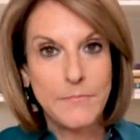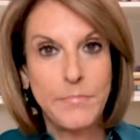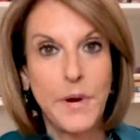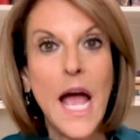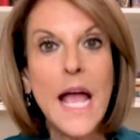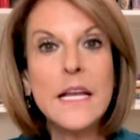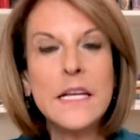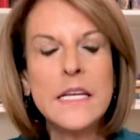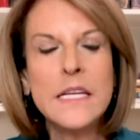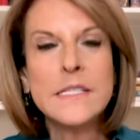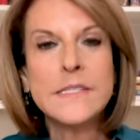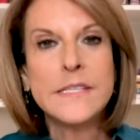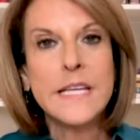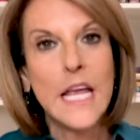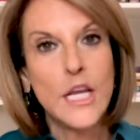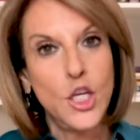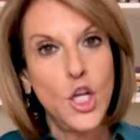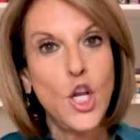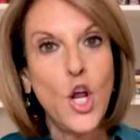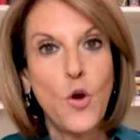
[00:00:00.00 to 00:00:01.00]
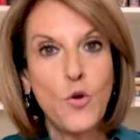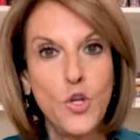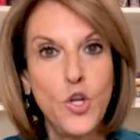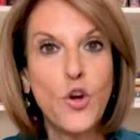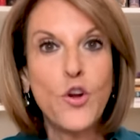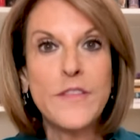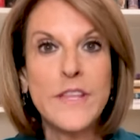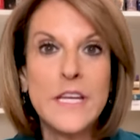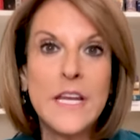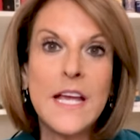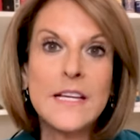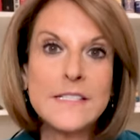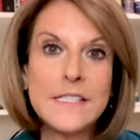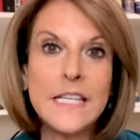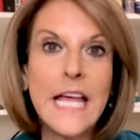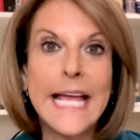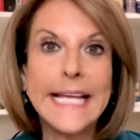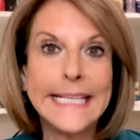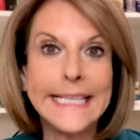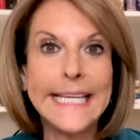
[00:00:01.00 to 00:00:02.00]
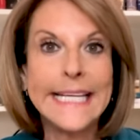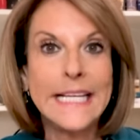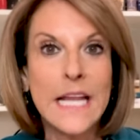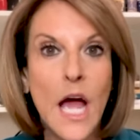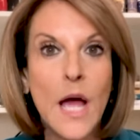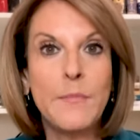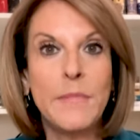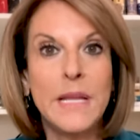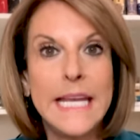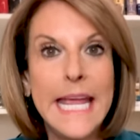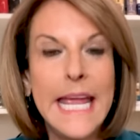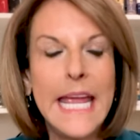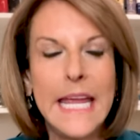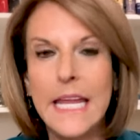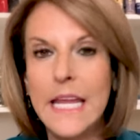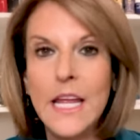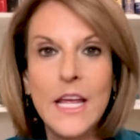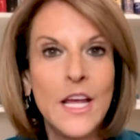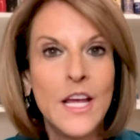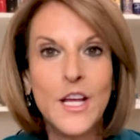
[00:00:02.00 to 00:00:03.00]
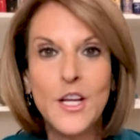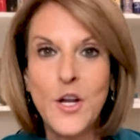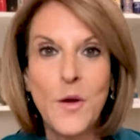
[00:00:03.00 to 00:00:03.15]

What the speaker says: and Biden is saying, you know, you're the next likely nominee,